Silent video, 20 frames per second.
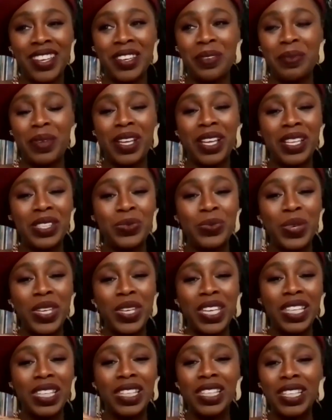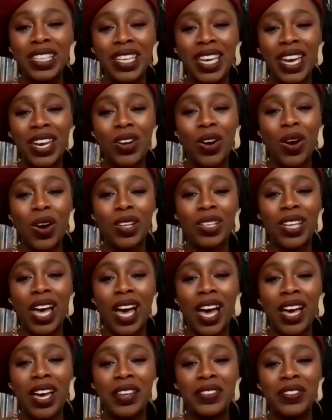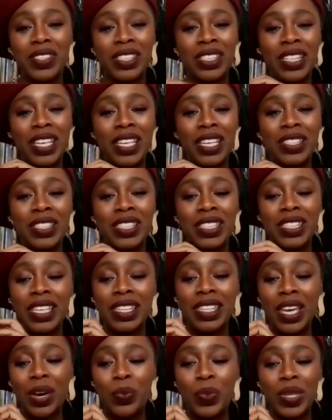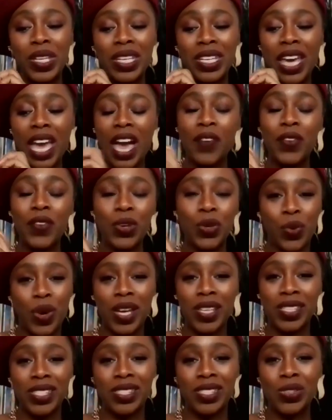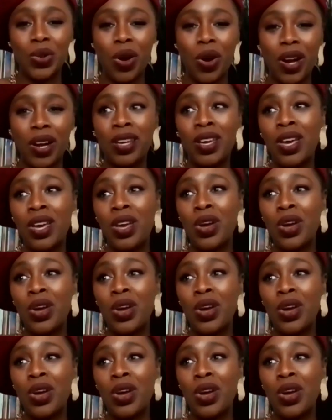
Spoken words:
Because we can look at our lives and see that we didn't have a great start.